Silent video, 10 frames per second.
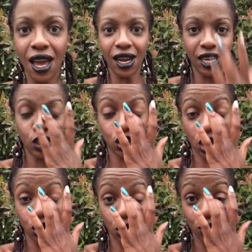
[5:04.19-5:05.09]
against
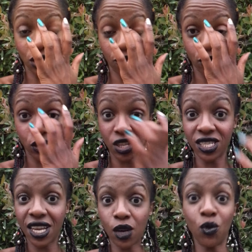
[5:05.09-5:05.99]
Jon Jones in the first and
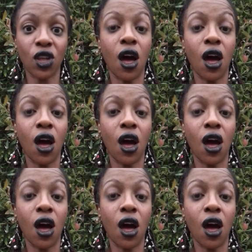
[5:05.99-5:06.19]
the second with